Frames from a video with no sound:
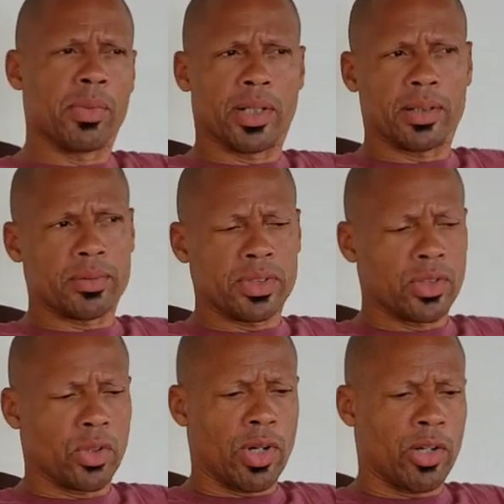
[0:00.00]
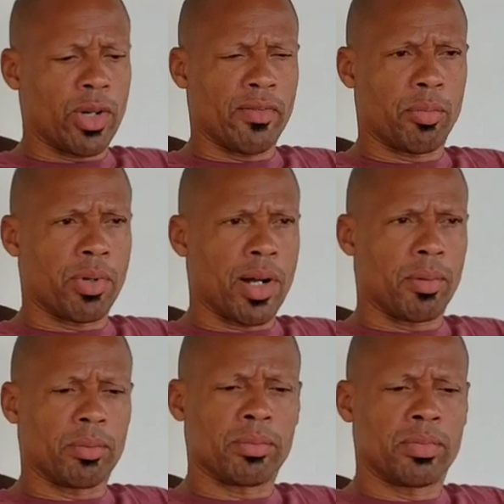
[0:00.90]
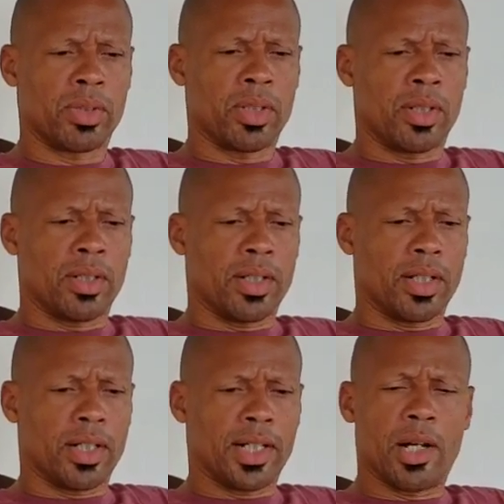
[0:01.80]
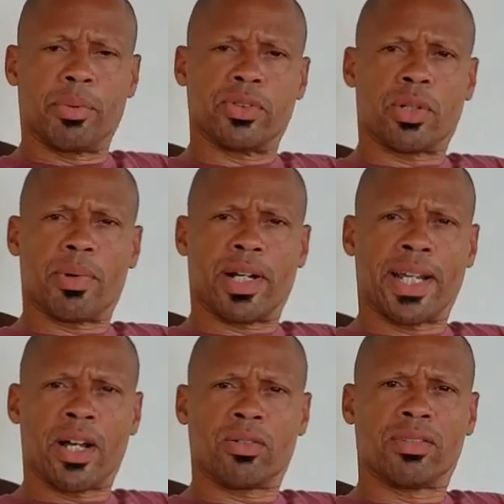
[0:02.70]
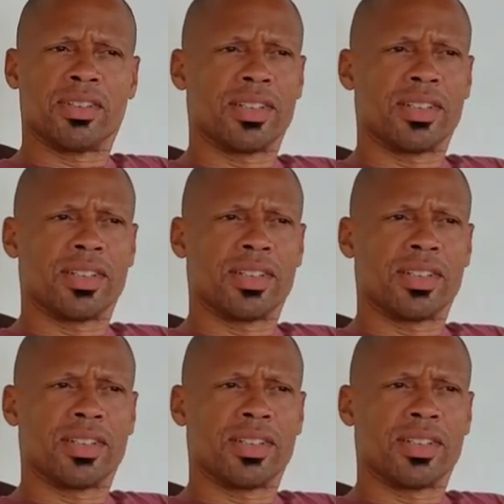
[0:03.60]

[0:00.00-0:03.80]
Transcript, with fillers: but you know I don't have a problem uh, helping somebody out.